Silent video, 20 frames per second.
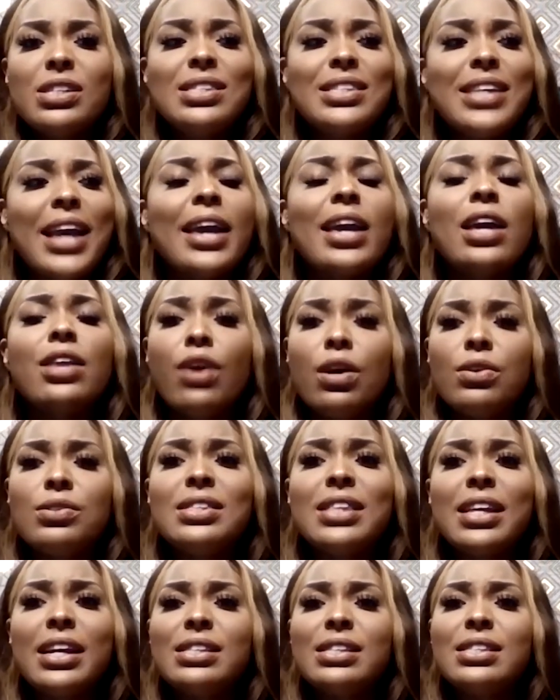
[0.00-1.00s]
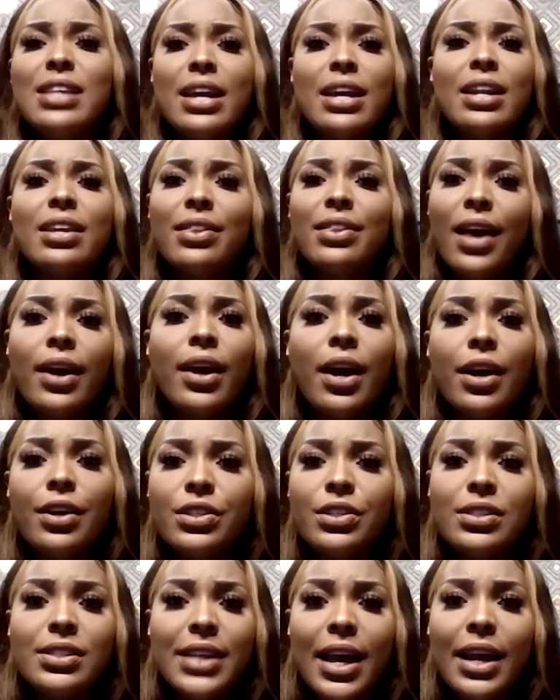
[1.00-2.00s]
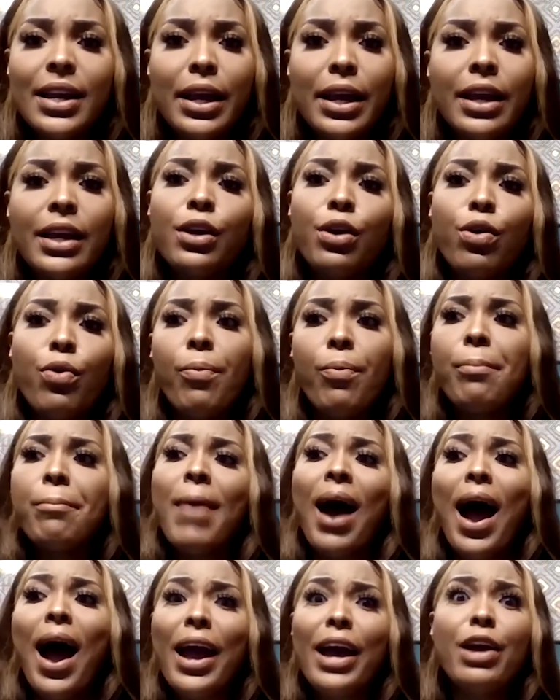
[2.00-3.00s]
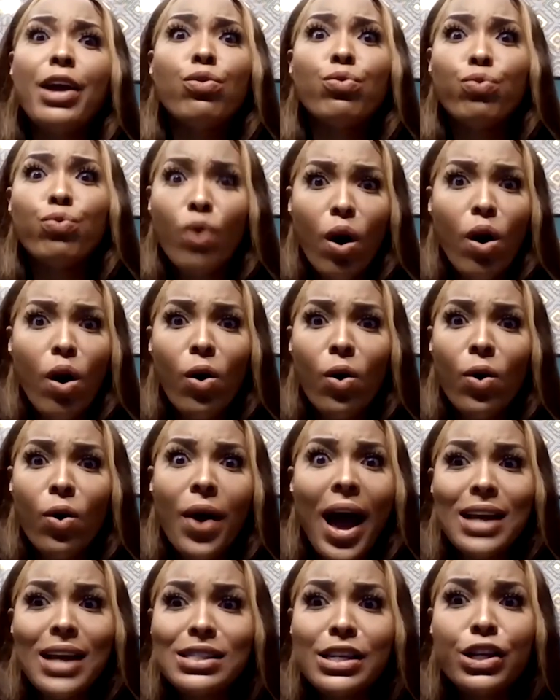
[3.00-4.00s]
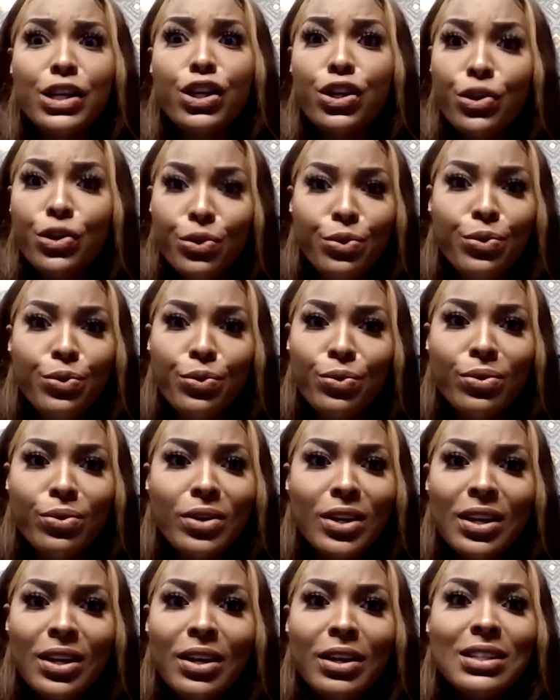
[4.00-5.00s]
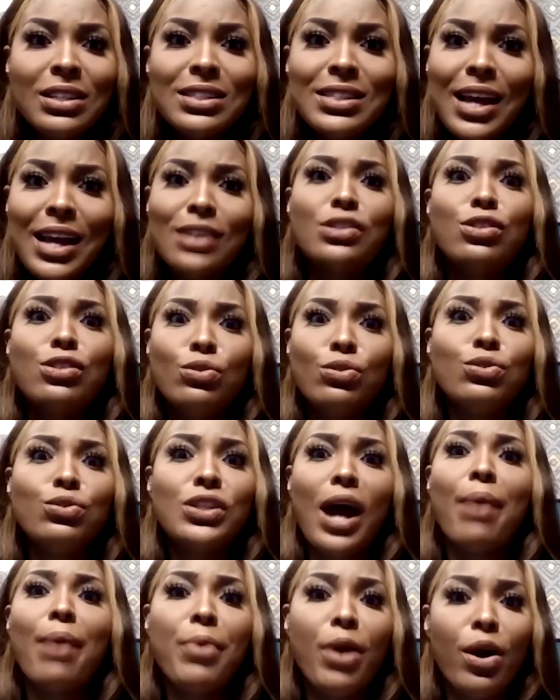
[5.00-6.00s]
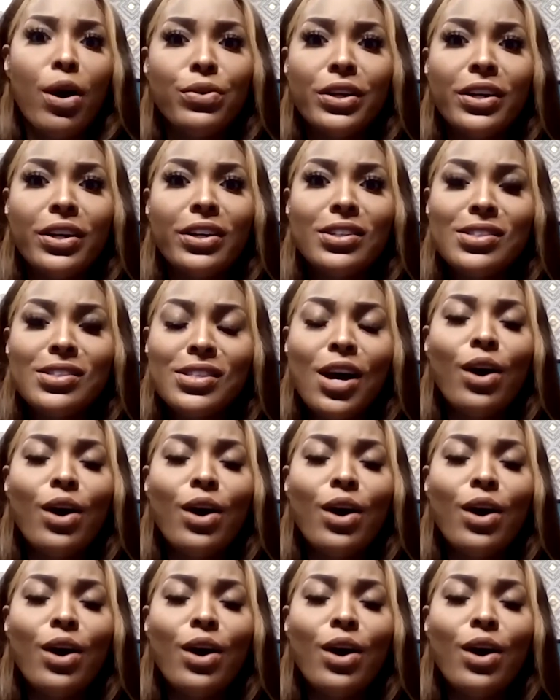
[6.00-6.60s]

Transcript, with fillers: just taking those things in and like understanding my role as a new tattoo shop owner.